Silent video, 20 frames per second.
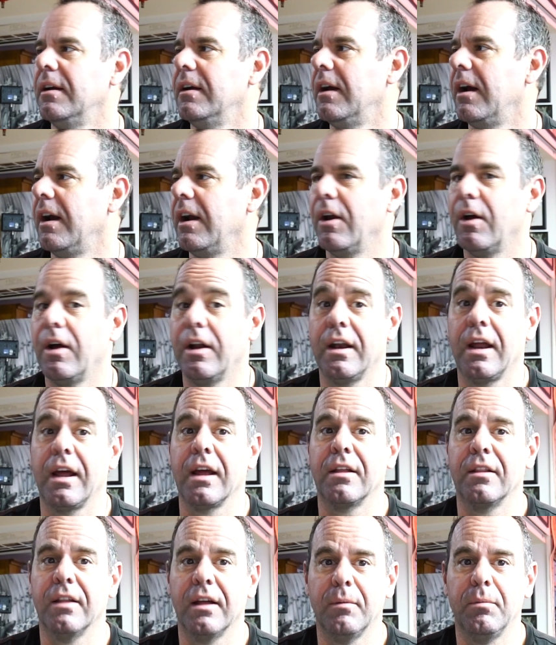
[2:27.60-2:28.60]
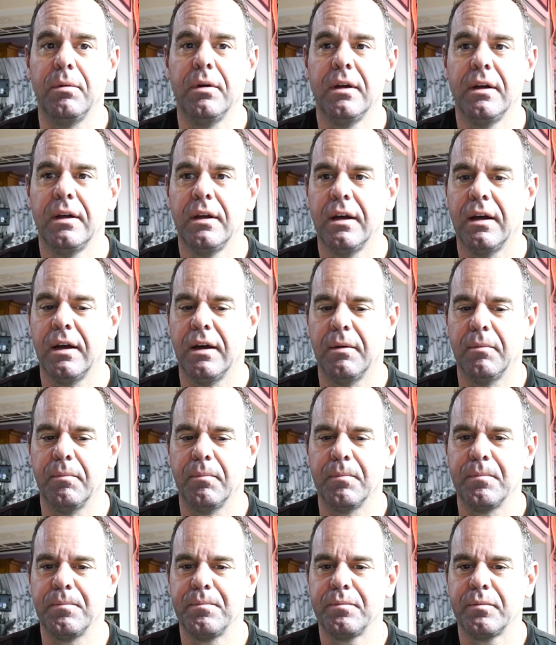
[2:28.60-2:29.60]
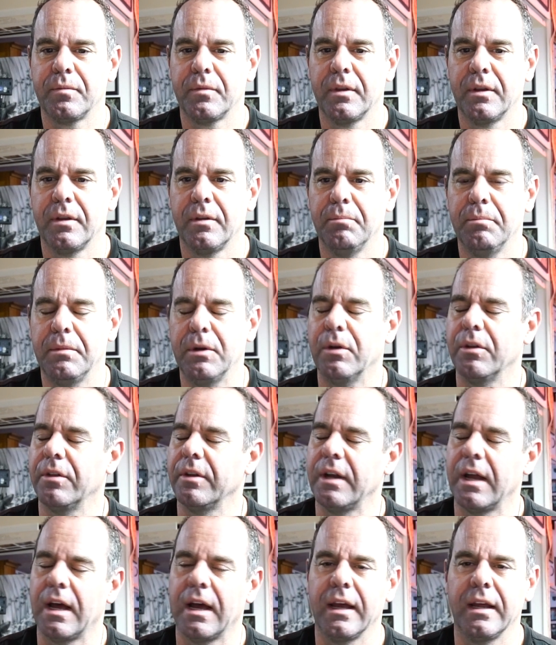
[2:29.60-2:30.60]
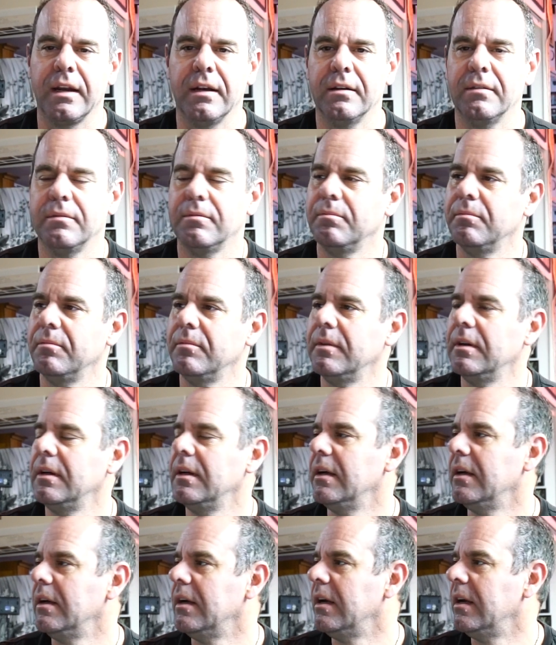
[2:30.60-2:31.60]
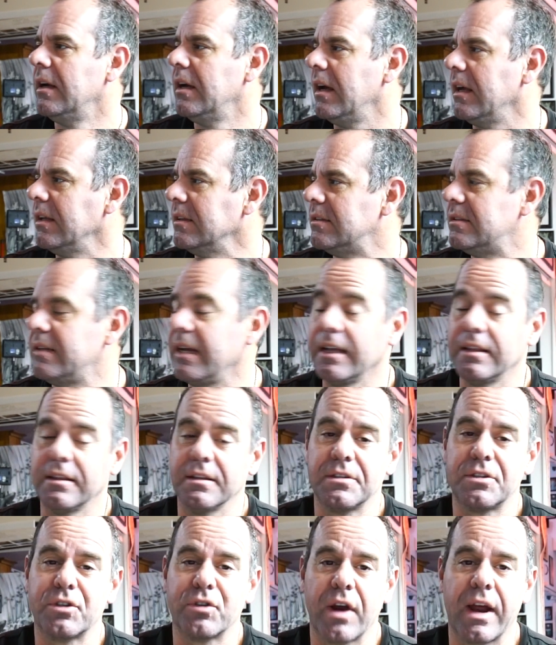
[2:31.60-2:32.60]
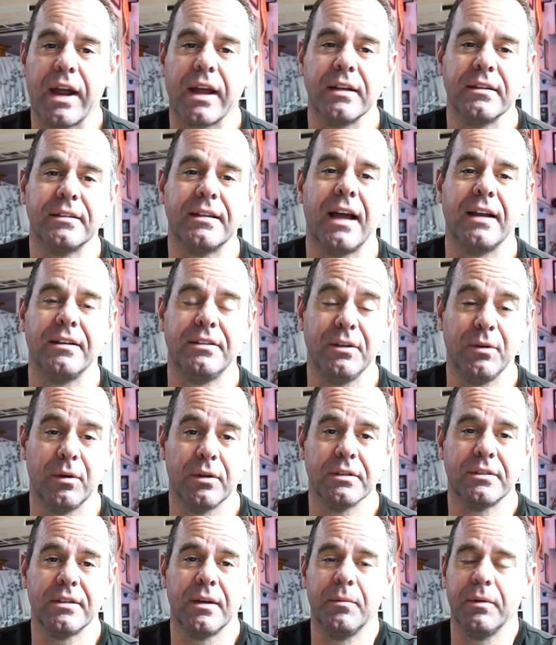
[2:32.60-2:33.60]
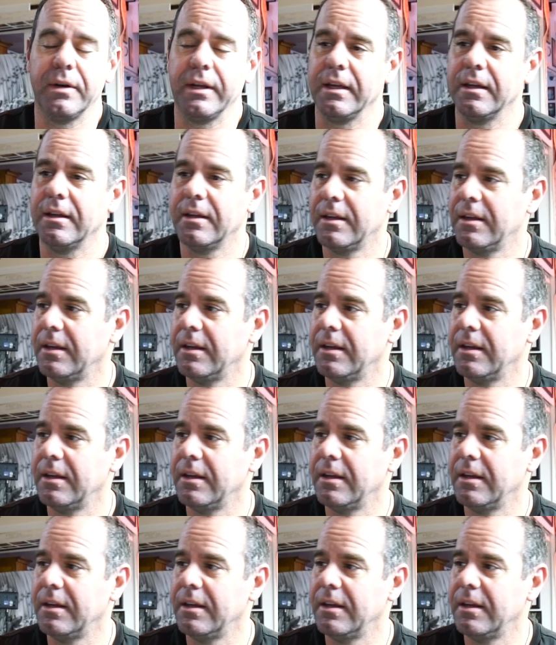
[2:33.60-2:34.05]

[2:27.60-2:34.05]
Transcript: a nightclub, middle of the night, and seeing this dragon tattoo on somebody.